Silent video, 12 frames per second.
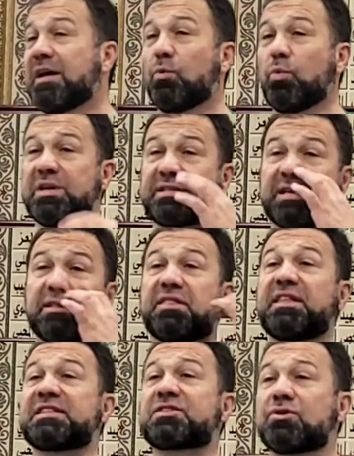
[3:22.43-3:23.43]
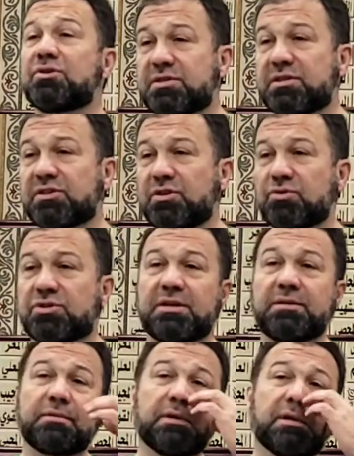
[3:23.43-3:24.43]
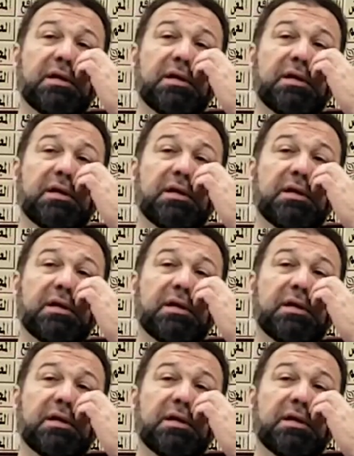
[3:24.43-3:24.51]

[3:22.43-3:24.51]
We said this constitution,